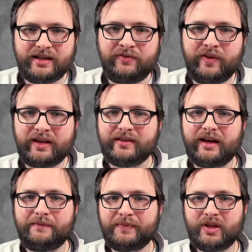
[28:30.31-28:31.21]

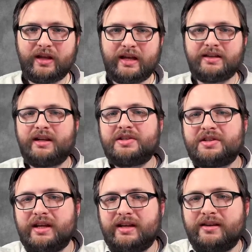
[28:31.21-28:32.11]
Invicta and
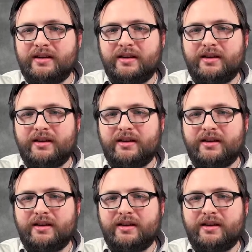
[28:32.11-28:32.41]
Glycine